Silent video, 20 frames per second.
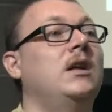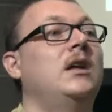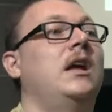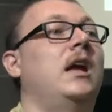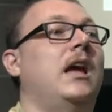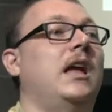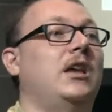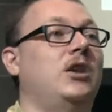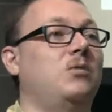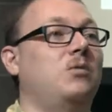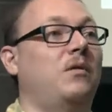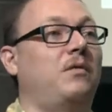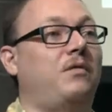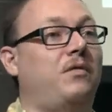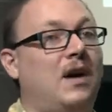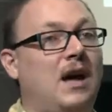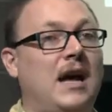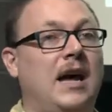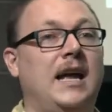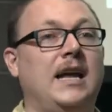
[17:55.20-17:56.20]
and you will
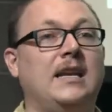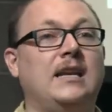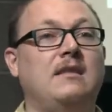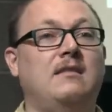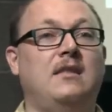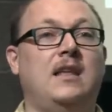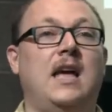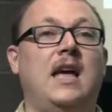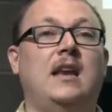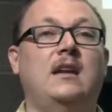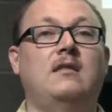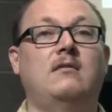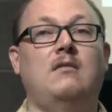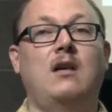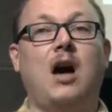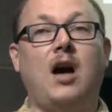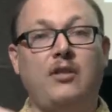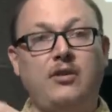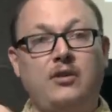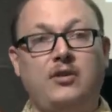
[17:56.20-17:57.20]
find that
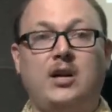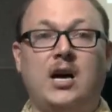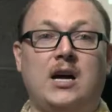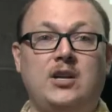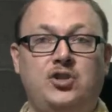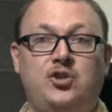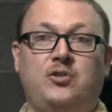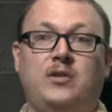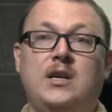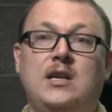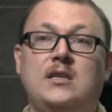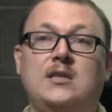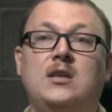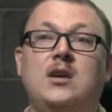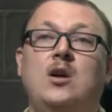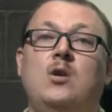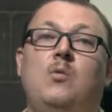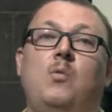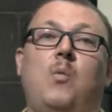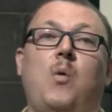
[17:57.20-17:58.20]
other countries
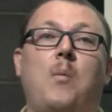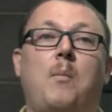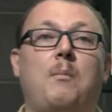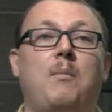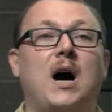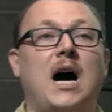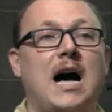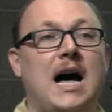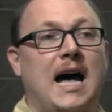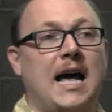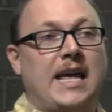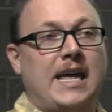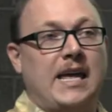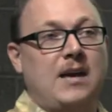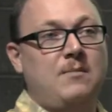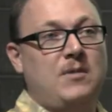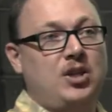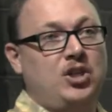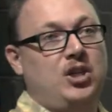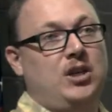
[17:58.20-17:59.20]
will buy
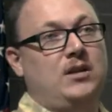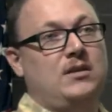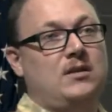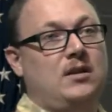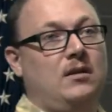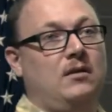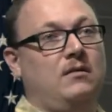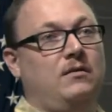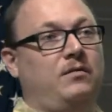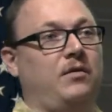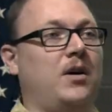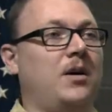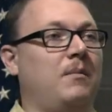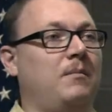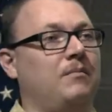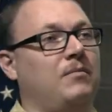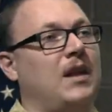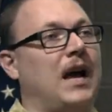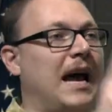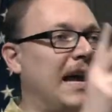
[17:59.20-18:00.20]
images
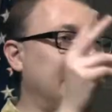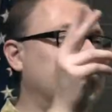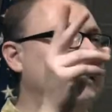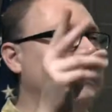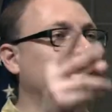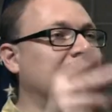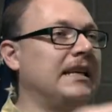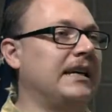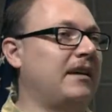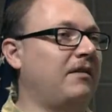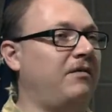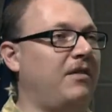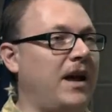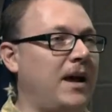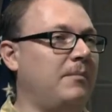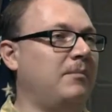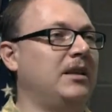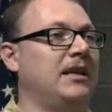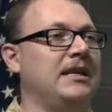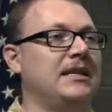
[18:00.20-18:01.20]
from idyllic
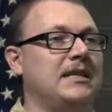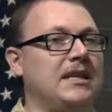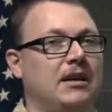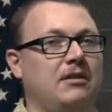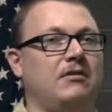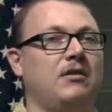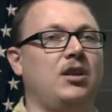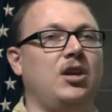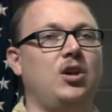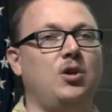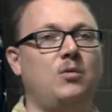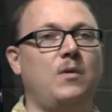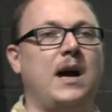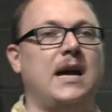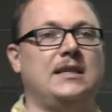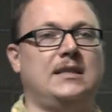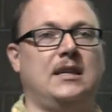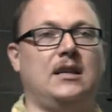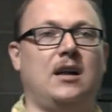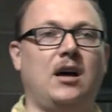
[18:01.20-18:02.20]
families here in the
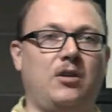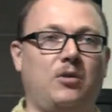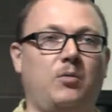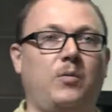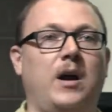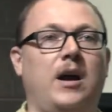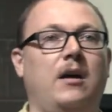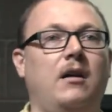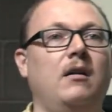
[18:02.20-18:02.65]
US and otherwhere,